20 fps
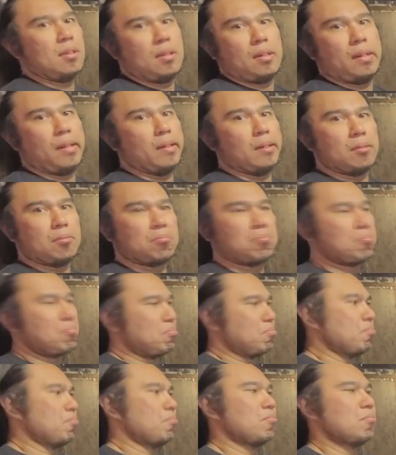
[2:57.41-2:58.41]
like
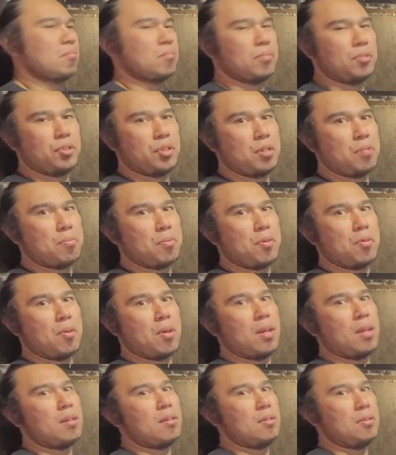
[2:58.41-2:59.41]
cheaper
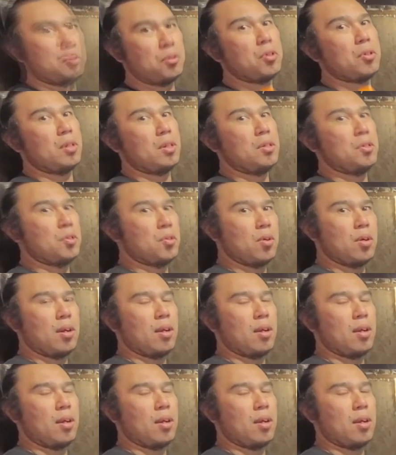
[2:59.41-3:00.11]
one, you can do